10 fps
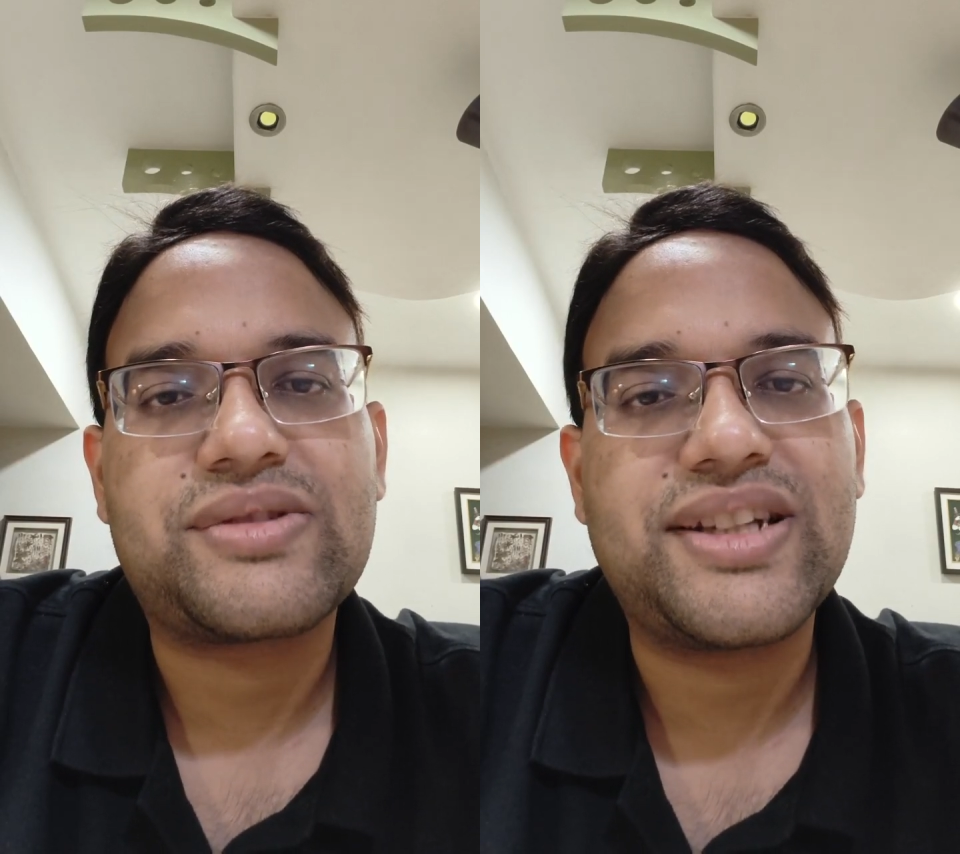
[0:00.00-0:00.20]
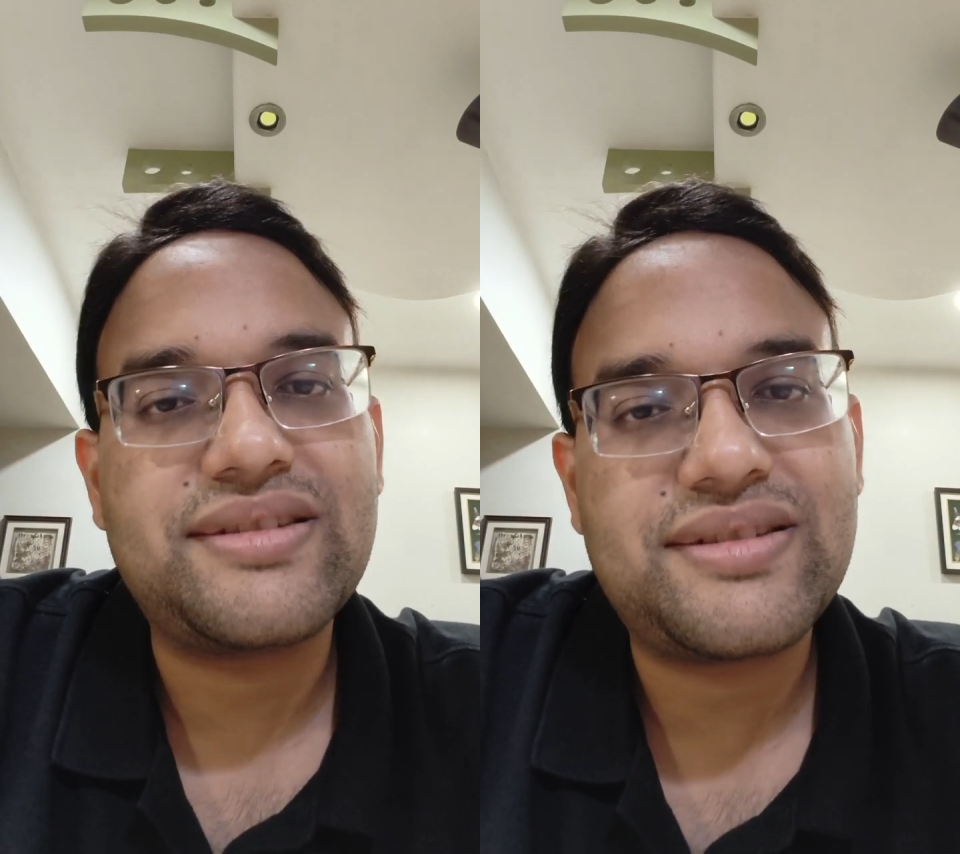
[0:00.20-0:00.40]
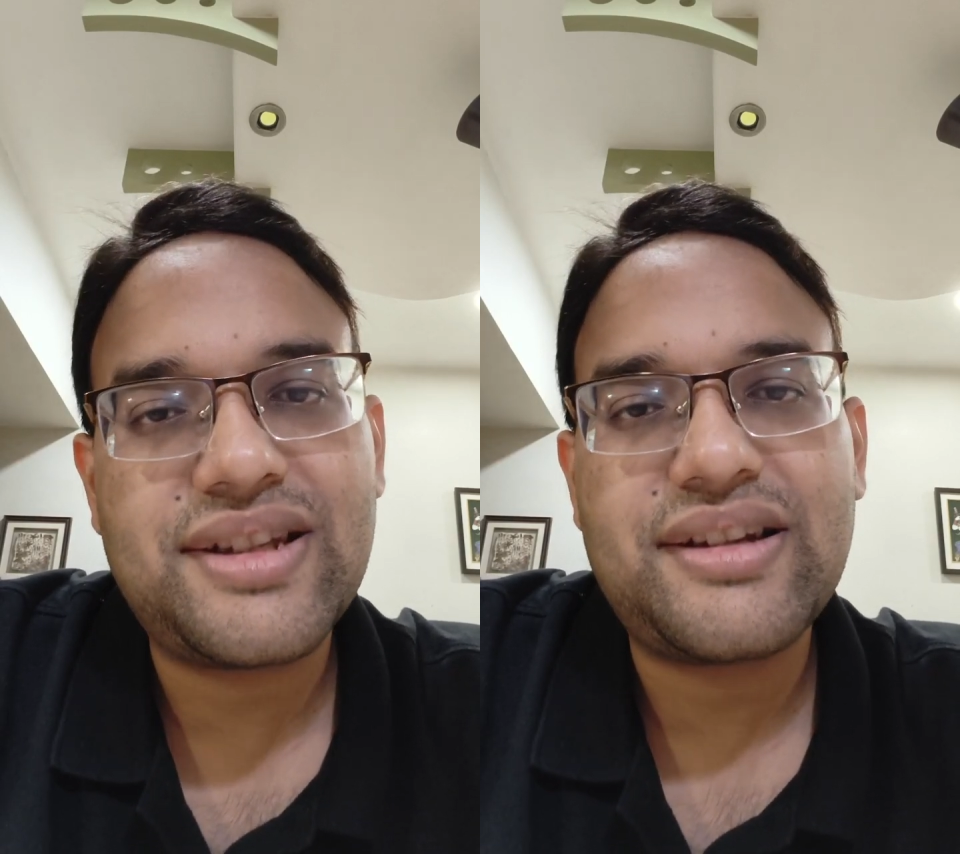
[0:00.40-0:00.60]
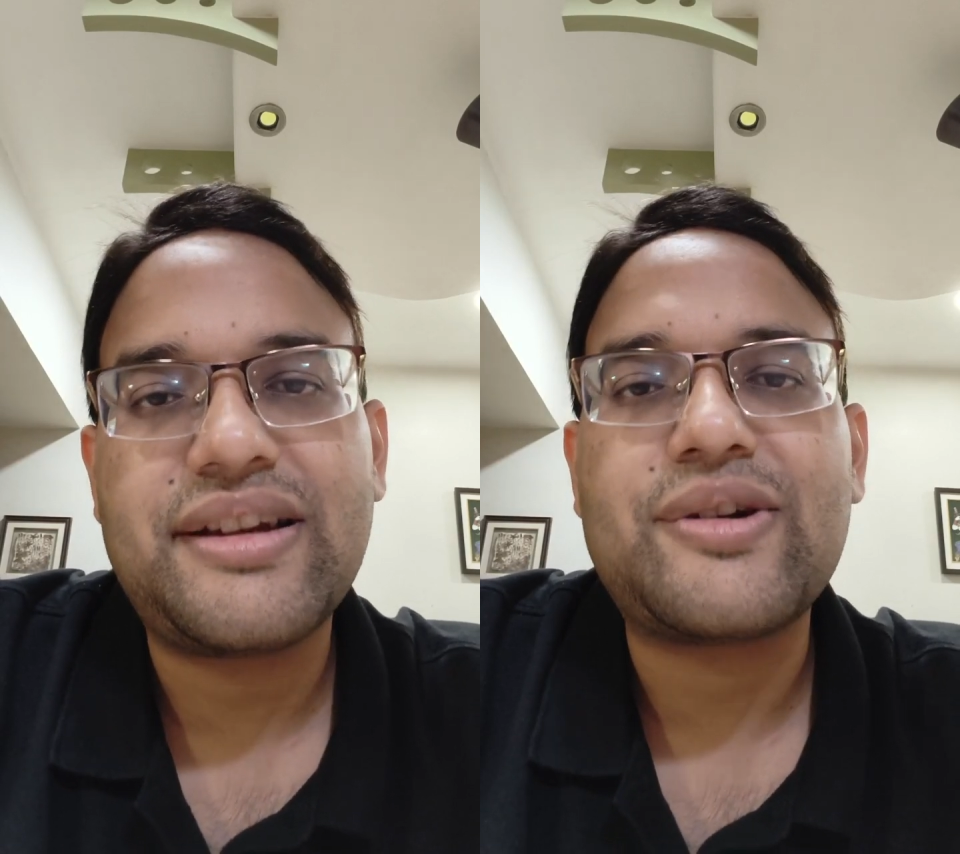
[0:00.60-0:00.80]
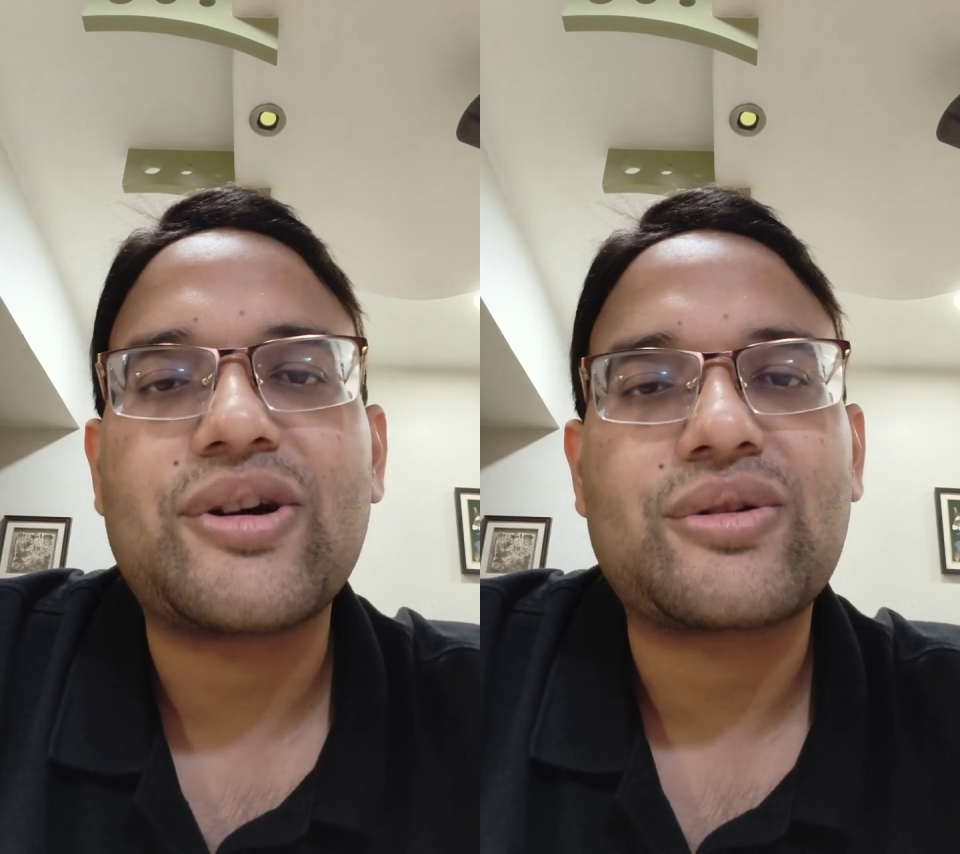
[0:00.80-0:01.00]
since
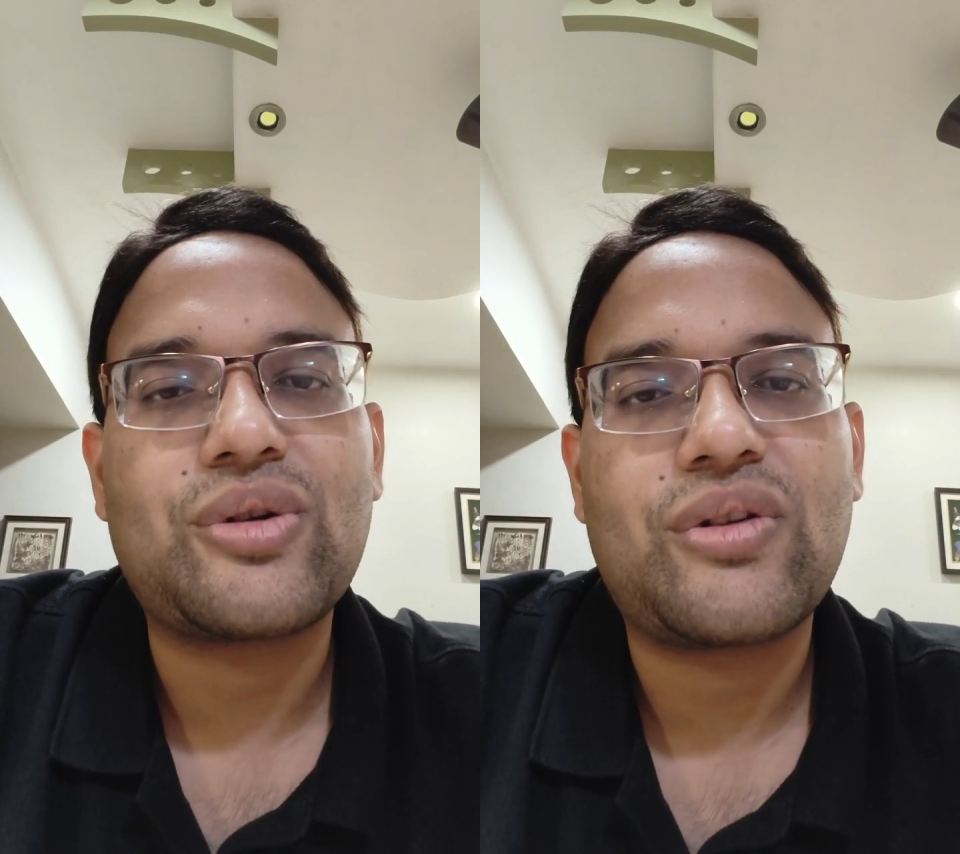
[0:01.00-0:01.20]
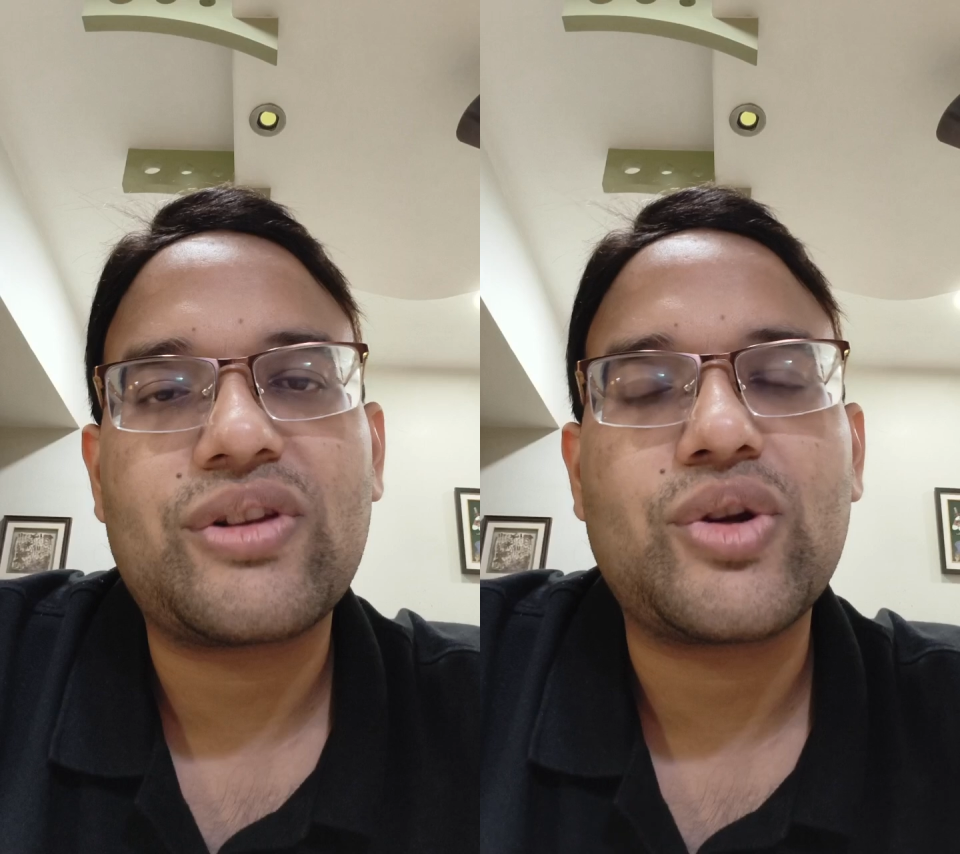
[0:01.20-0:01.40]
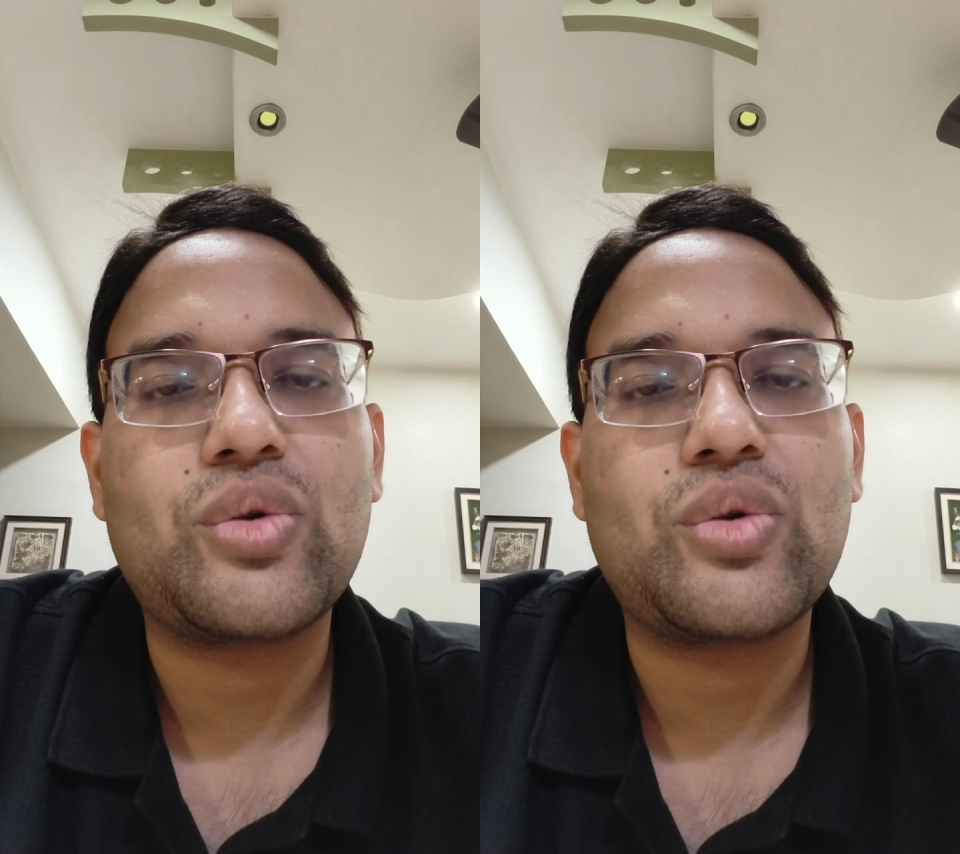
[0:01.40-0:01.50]
the introduction of the